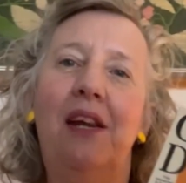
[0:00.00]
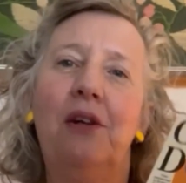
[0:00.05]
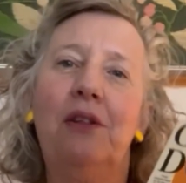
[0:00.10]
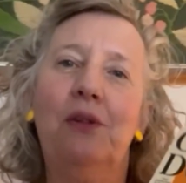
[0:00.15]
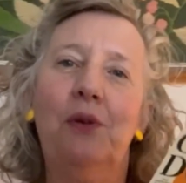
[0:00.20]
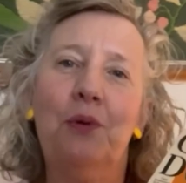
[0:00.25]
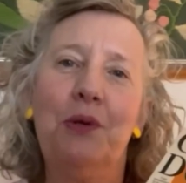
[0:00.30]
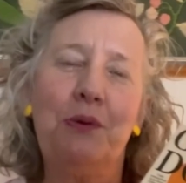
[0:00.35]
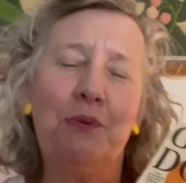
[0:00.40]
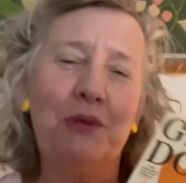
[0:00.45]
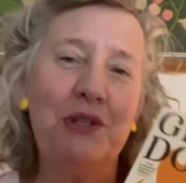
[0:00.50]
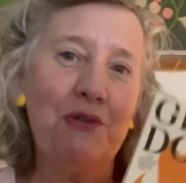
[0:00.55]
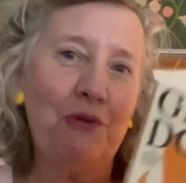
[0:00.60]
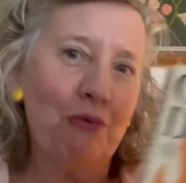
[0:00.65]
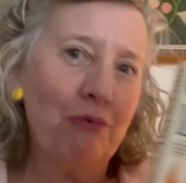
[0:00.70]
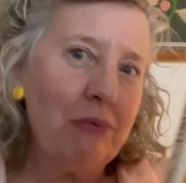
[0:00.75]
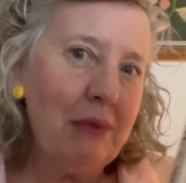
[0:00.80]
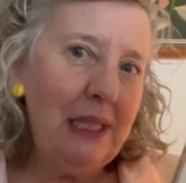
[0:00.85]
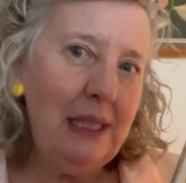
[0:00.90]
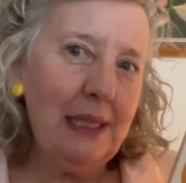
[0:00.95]
I thought it was
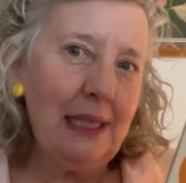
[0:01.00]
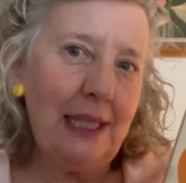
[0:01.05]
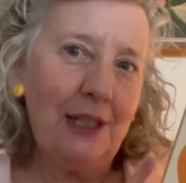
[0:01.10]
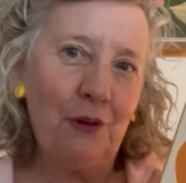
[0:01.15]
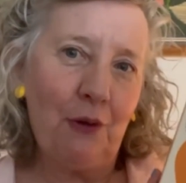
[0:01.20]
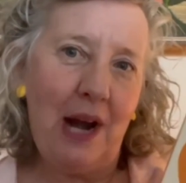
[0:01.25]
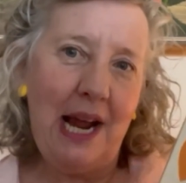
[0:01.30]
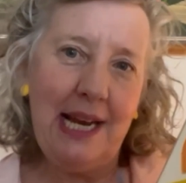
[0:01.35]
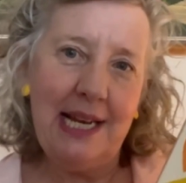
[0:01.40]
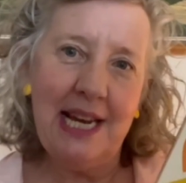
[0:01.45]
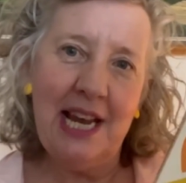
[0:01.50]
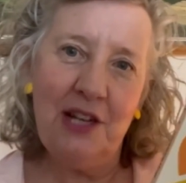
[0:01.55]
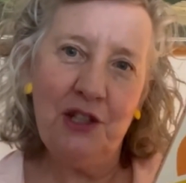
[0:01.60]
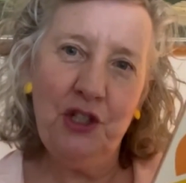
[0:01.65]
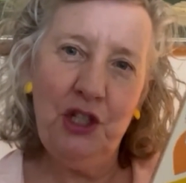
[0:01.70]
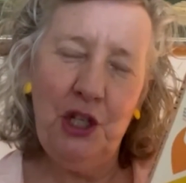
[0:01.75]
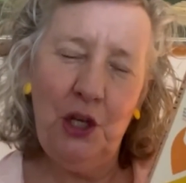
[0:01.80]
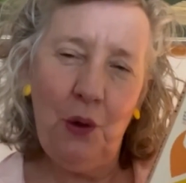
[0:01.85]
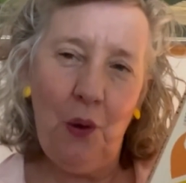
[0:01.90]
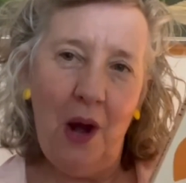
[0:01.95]
really great. Now,
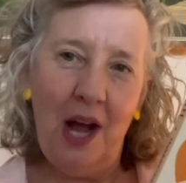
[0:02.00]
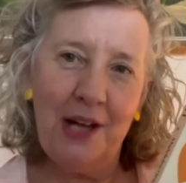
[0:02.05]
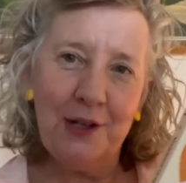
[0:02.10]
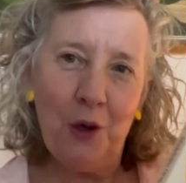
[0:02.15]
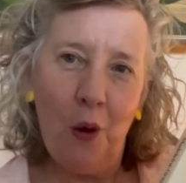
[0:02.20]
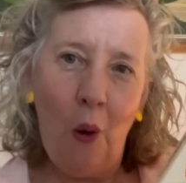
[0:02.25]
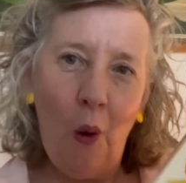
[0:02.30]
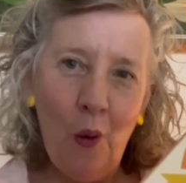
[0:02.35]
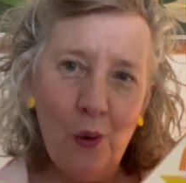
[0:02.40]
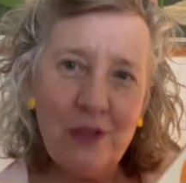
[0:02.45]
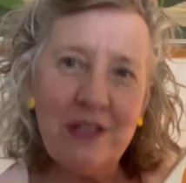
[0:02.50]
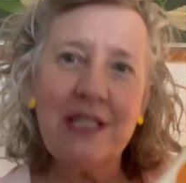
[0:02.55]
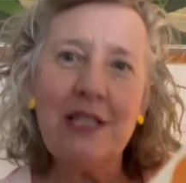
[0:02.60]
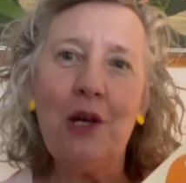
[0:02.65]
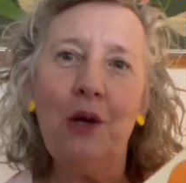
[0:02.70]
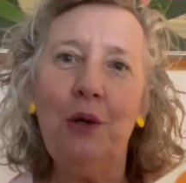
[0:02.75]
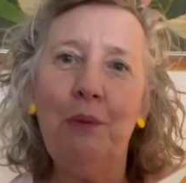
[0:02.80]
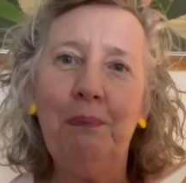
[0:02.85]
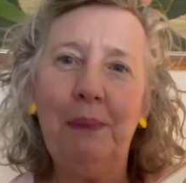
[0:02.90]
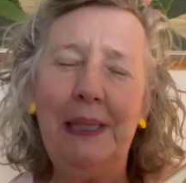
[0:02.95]
she had
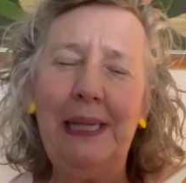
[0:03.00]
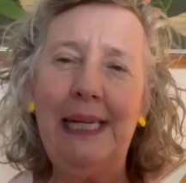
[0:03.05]
also